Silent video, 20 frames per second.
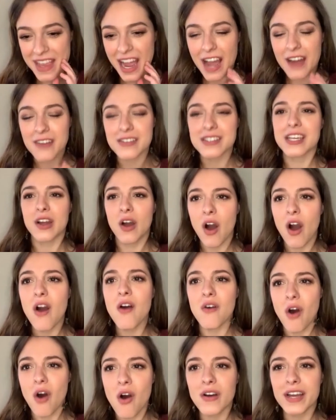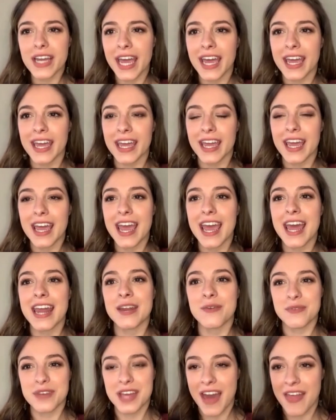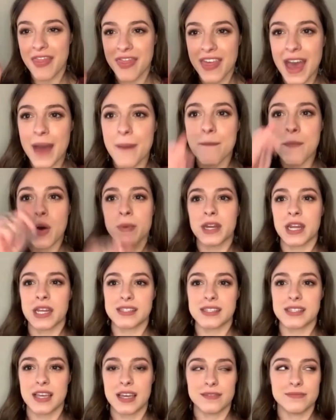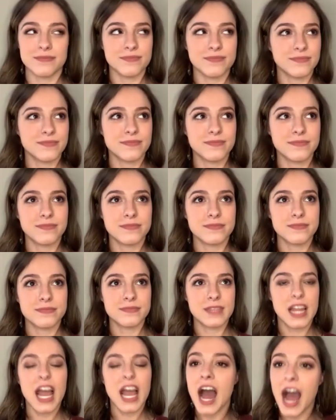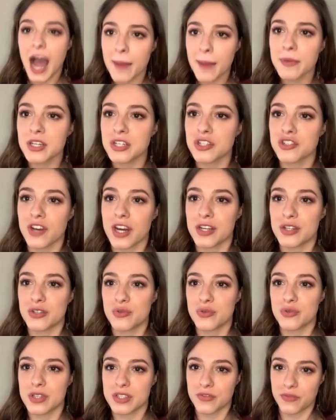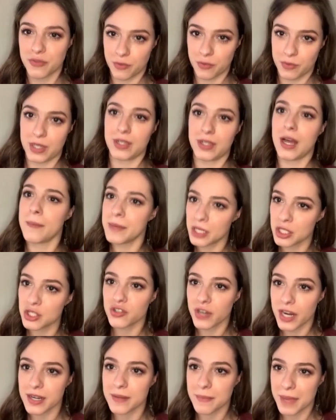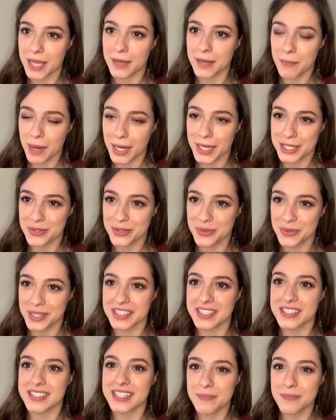I was like, oh, okay. And it, at that moment I said, I'm gonna try to do this for real. I'm gonna try to make money doing this.